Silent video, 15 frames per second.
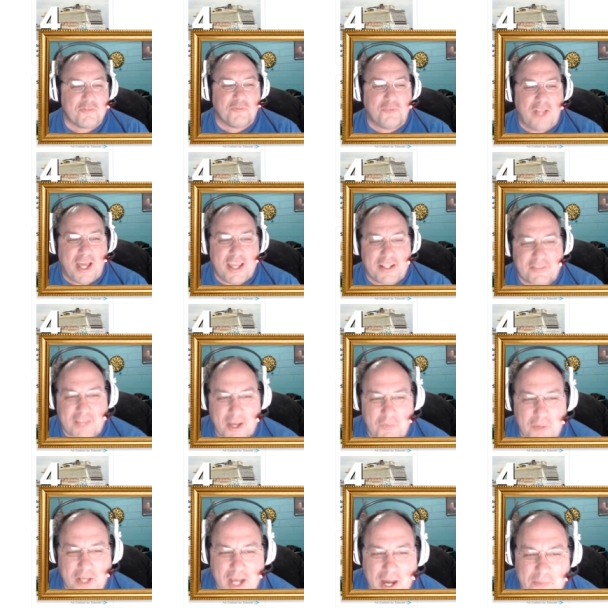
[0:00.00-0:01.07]
flight and that
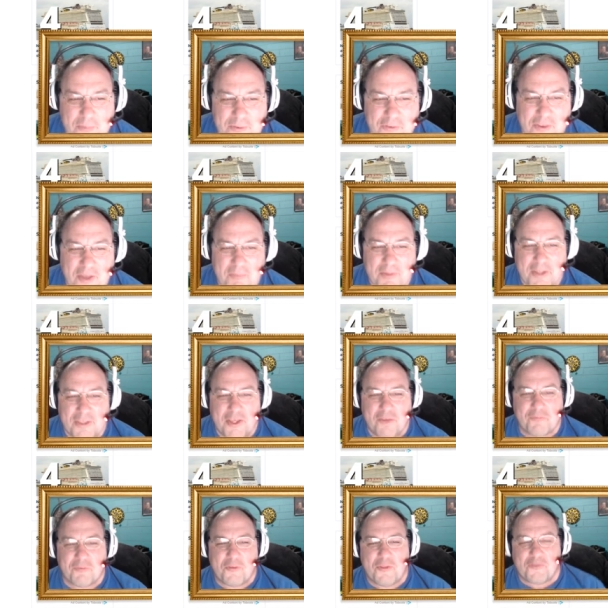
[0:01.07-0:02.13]
would compensate me
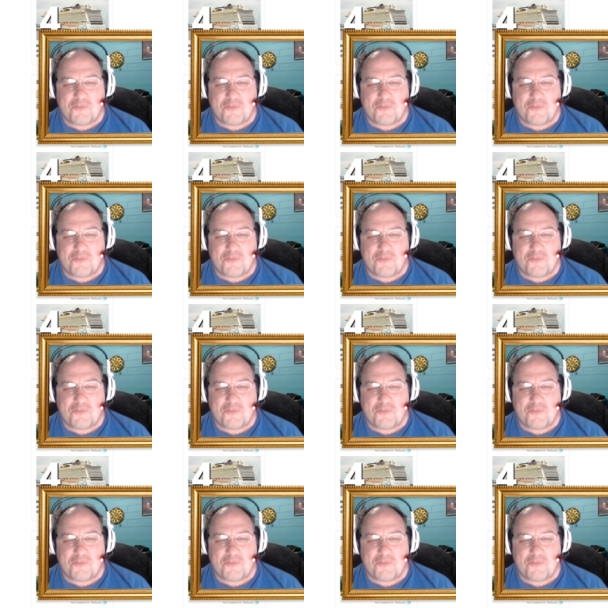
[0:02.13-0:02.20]
enough for the